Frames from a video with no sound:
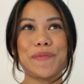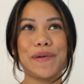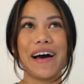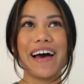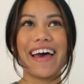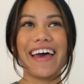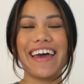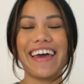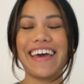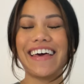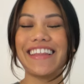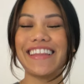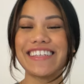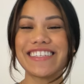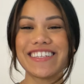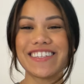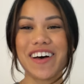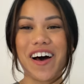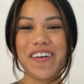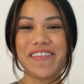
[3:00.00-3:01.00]
but this
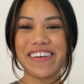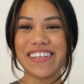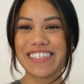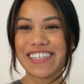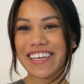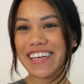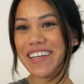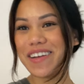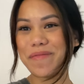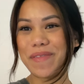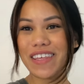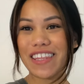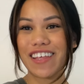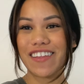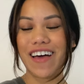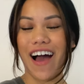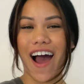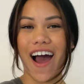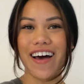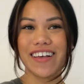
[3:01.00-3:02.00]
is obviously gonna be the
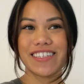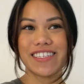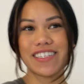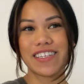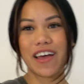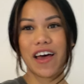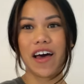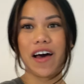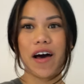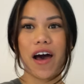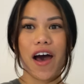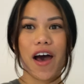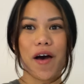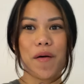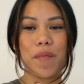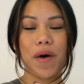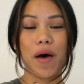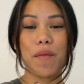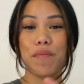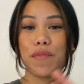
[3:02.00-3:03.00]
last
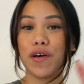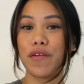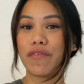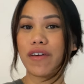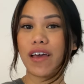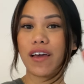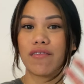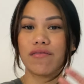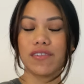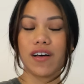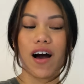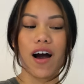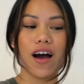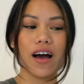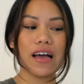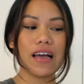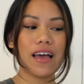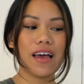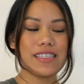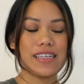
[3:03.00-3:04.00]
um, moving
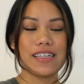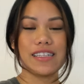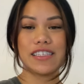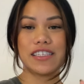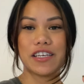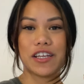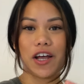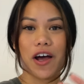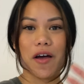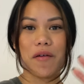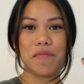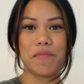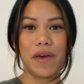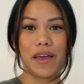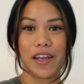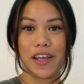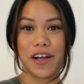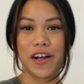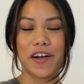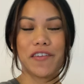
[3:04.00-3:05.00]
vlog since, you know, I've
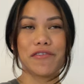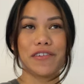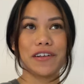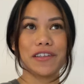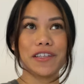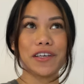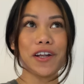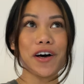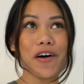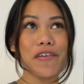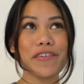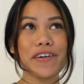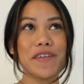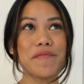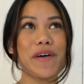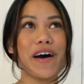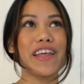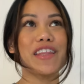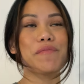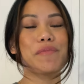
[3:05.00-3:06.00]
been here for a little over a
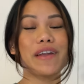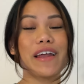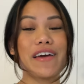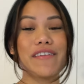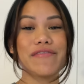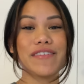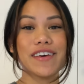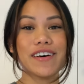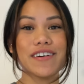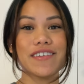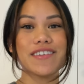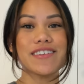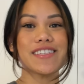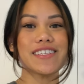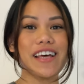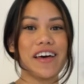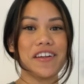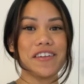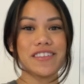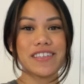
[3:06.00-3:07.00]
month, but I feel
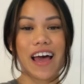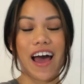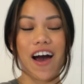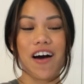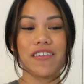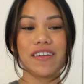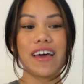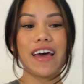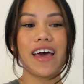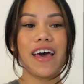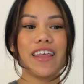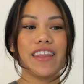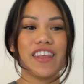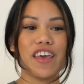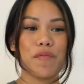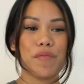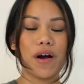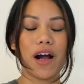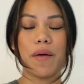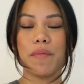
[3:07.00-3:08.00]
settled down. The
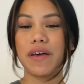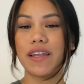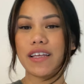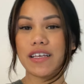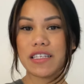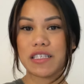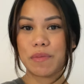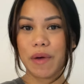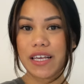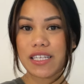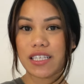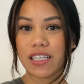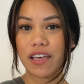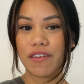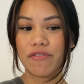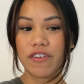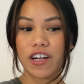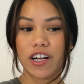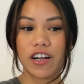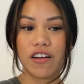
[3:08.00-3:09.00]
apartment is
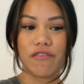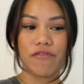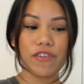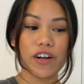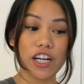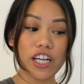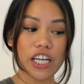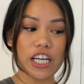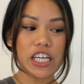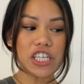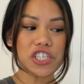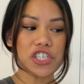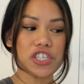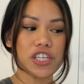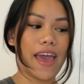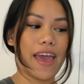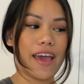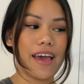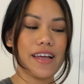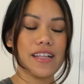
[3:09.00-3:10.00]
basically
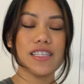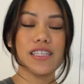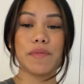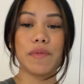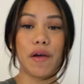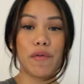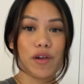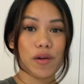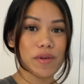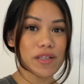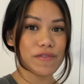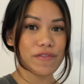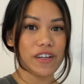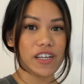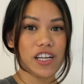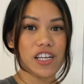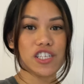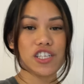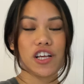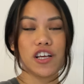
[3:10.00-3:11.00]
furnished and my room is
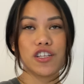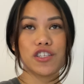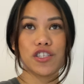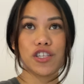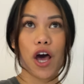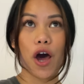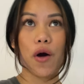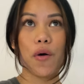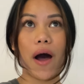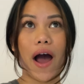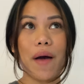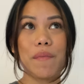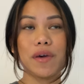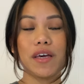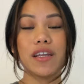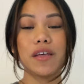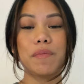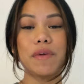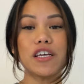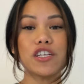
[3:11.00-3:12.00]
furnished, so I'm
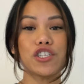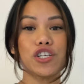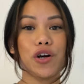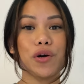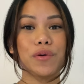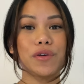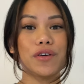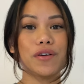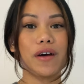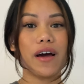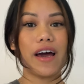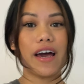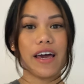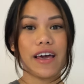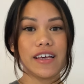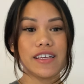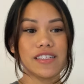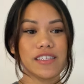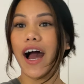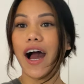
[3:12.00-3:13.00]
gonna be showing you
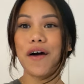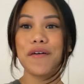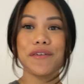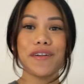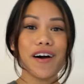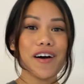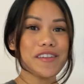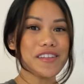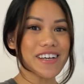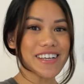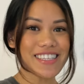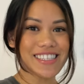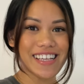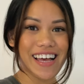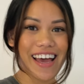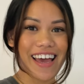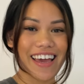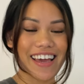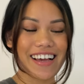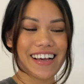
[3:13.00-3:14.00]
guys how it all looks
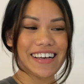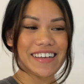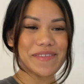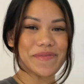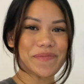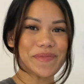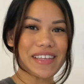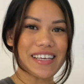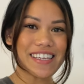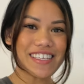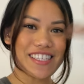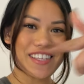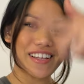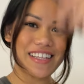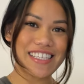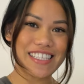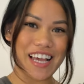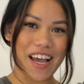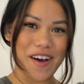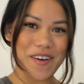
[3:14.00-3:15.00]
like. So
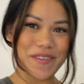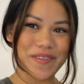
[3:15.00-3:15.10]
let's go.